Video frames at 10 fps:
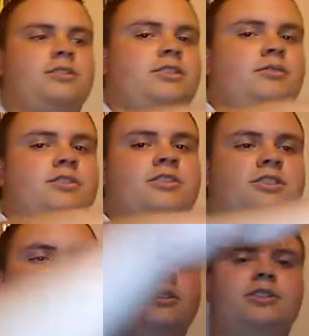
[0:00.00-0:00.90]
So is
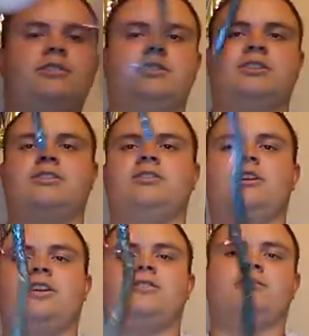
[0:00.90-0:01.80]
this one here. This is the
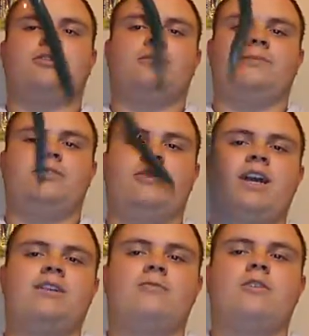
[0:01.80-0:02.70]
Doc's Lure Company
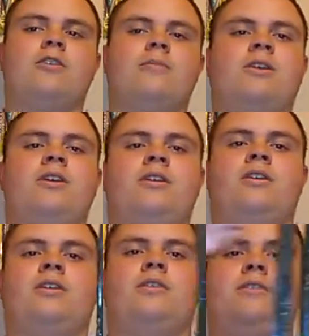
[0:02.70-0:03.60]
dragon worm.
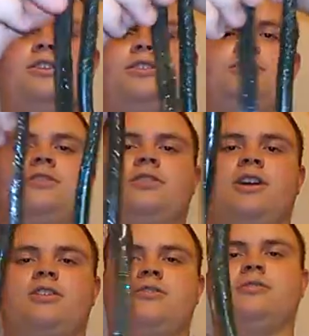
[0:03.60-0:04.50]
This here is the
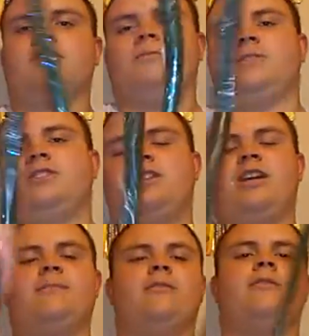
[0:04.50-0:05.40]
Doc's Lure Company
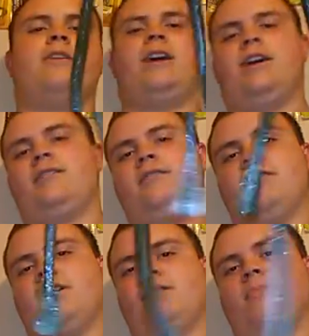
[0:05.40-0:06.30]
slammer and
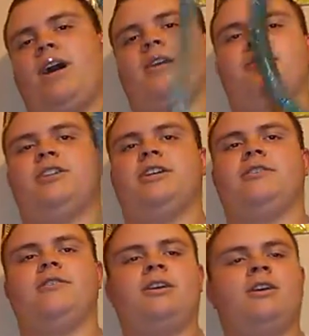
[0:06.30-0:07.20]
the paddle
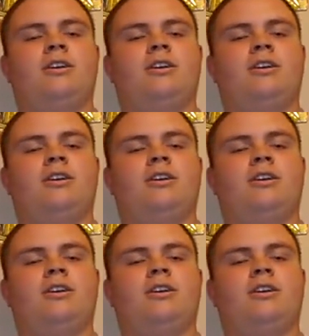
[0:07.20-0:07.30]
tail.